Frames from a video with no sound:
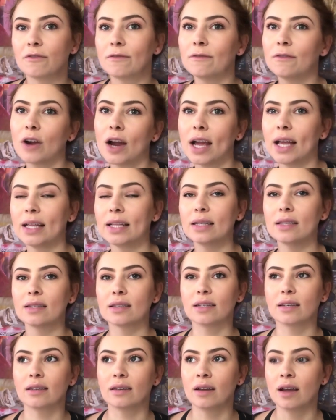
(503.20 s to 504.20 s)
friends
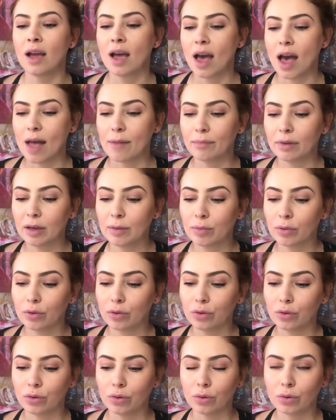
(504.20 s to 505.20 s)
and people
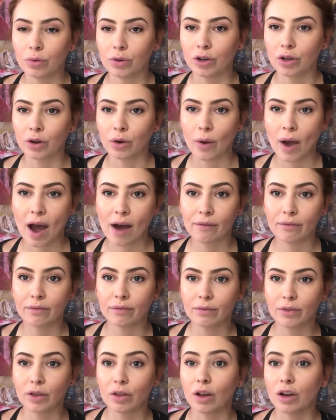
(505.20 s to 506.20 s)
who,
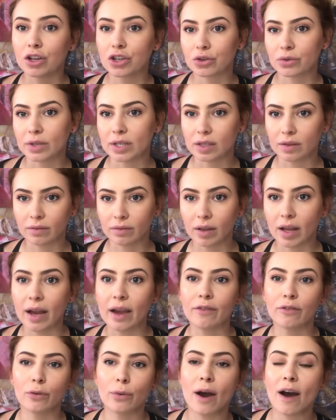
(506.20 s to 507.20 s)
have the luxuries of
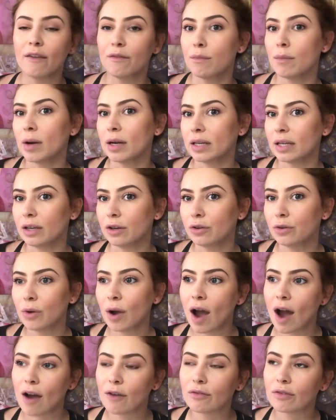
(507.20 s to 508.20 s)
life, who have money, who
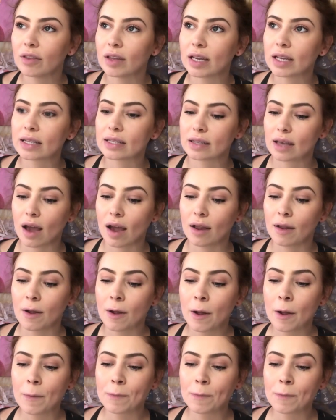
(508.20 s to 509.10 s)
have things that